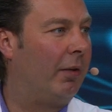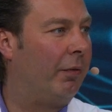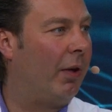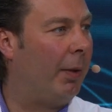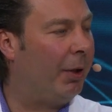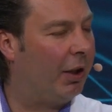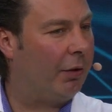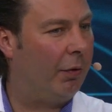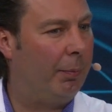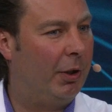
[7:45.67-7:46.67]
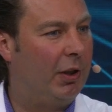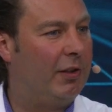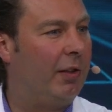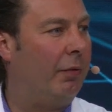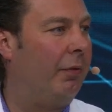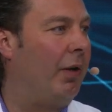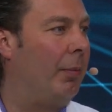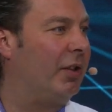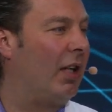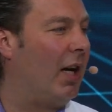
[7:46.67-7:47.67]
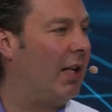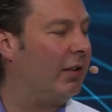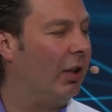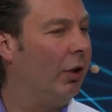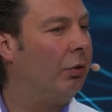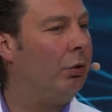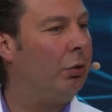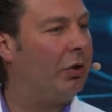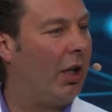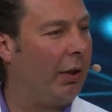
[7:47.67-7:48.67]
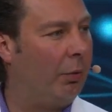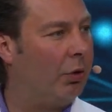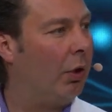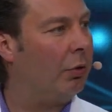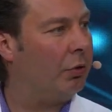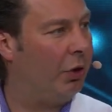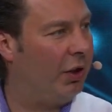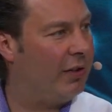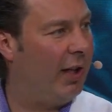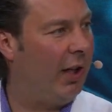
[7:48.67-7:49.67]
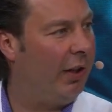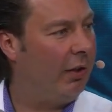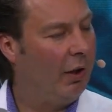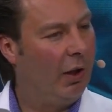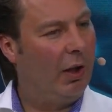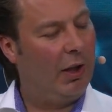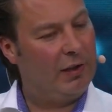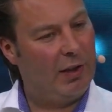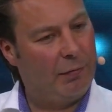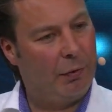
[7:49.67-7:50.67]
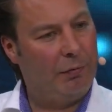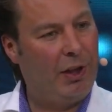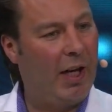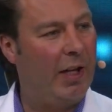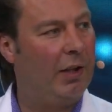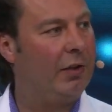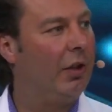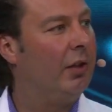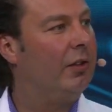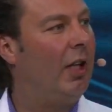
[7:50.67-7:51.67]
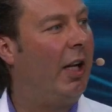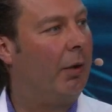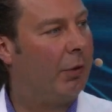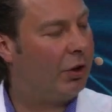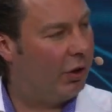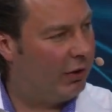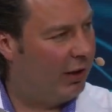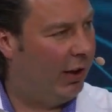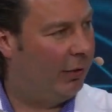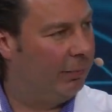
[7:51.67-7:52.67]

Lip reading: farming equipment, and therefore farmers asked to use agrirouter also in Italian, and therefore we added the language Italian.